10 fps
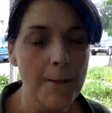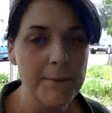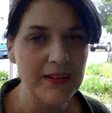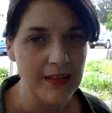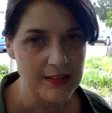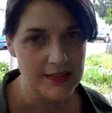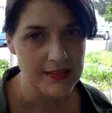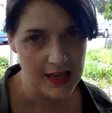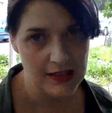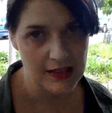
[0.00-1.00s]
But let's
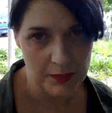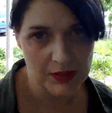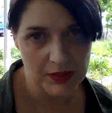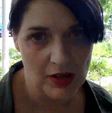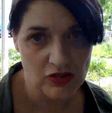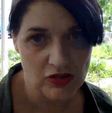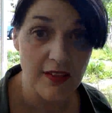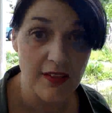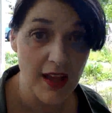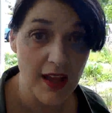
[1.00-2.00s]
take it up a notch,
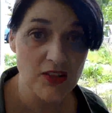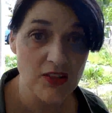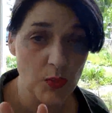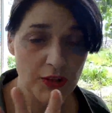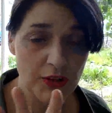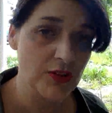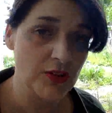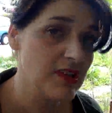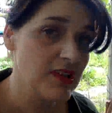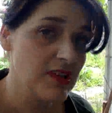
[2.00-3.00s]
and that's where your
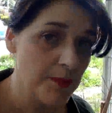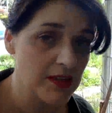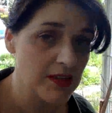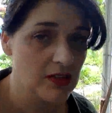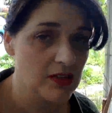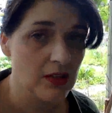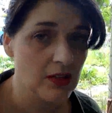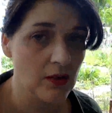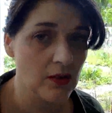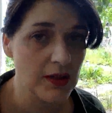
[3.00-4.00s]
assignments
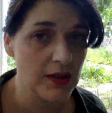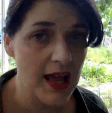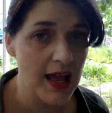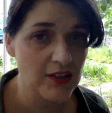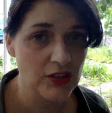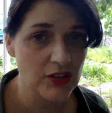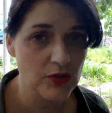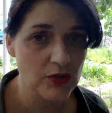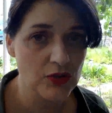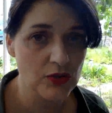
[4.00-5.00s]
are going to ask you
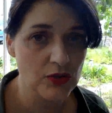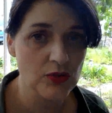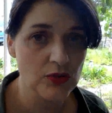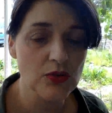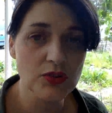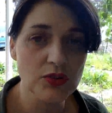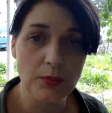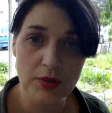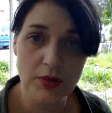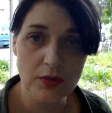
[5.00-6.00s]
to use some
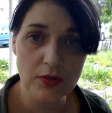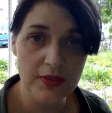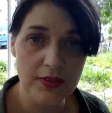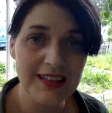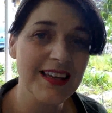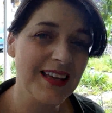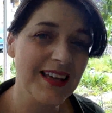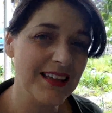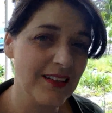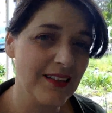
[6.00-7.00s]
critical thinking
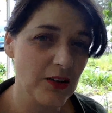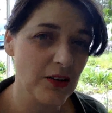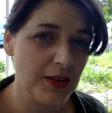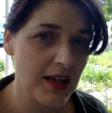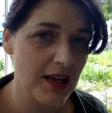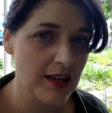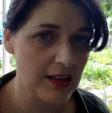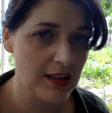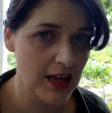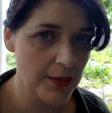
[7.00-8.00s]
and get a little bit ahead of the
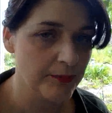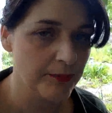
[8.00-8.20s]
game.